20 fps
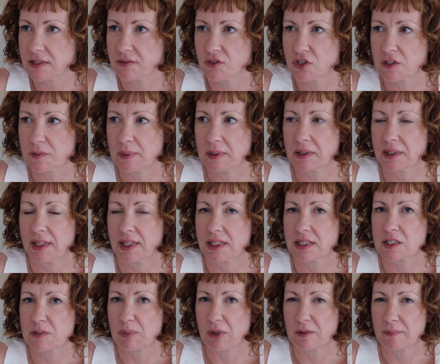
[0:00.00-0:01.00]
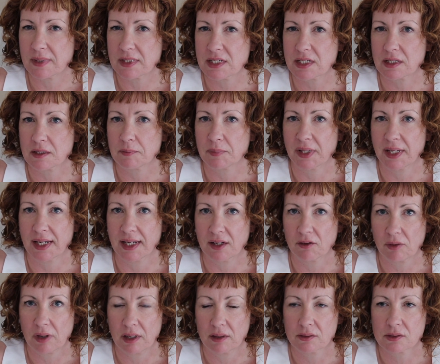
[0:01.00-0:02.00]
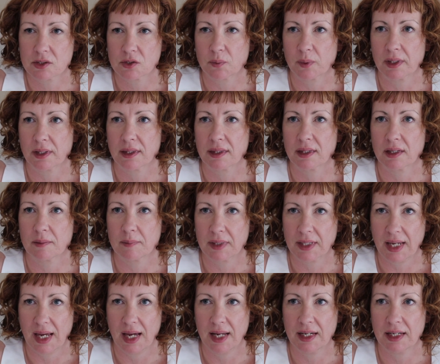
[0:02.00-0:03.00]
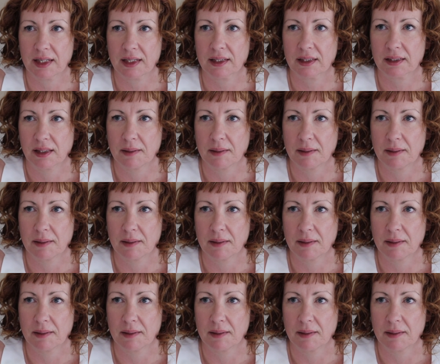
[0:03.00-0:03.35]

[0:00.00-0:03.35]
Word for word: I've just been experimenting and playing around with a mechanic